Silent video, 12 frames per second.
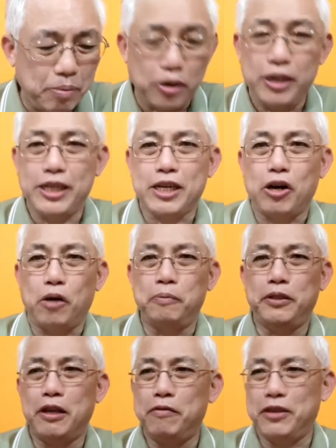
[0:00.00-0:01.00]
political
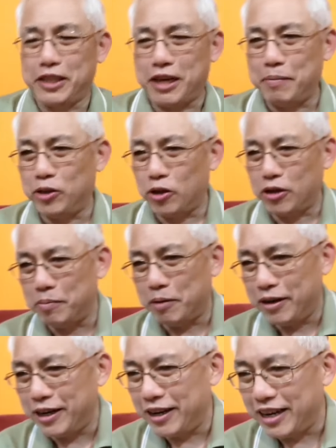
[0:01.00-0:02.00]
observers come and talk
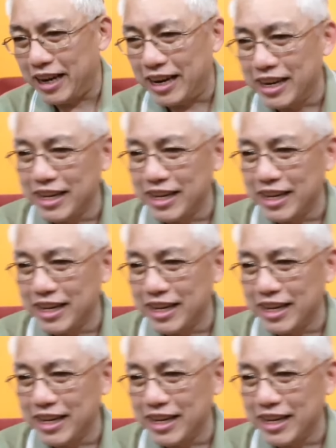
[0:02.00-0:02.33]
about it